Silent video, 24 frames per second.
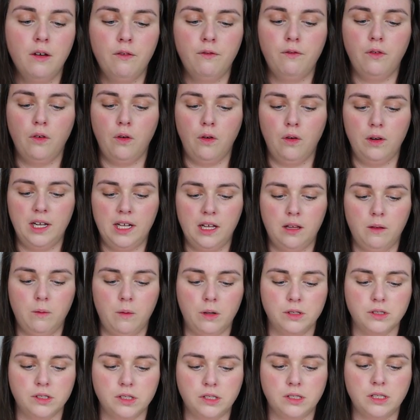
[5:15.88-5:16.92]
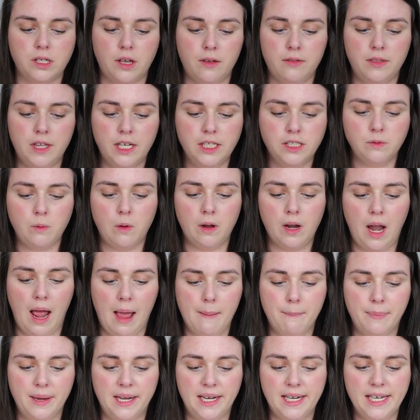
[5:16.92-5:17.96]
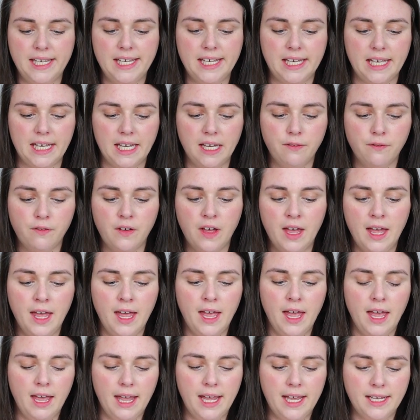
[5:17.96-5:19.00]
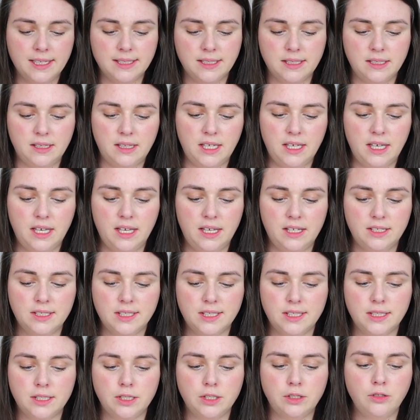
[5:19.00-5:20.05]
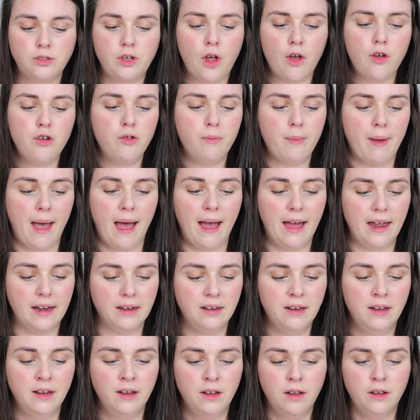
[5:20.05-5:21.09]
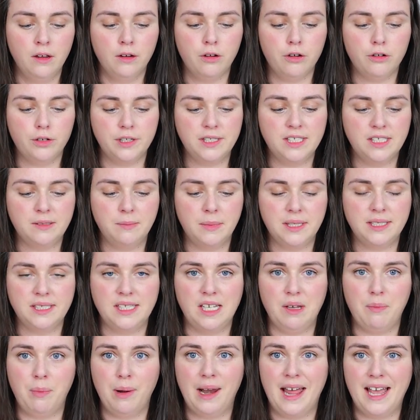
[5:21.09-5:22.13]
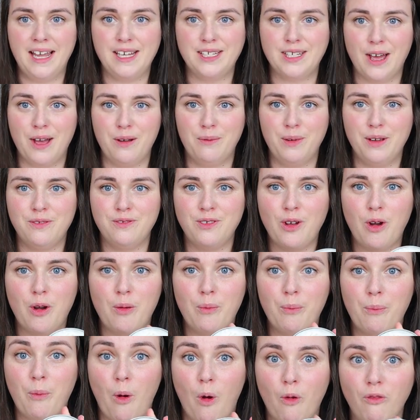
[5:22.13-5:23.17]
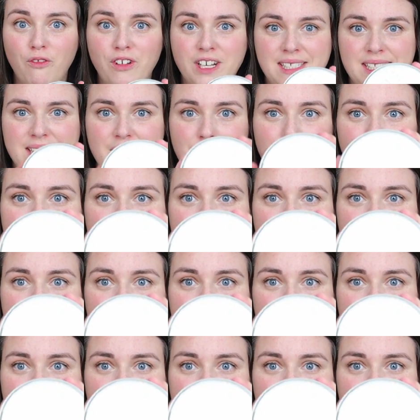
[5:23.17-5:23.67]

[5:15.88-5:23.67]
for little ones. So this one, I believe, is the snowman Christmassy Play-Doh. We've not obviously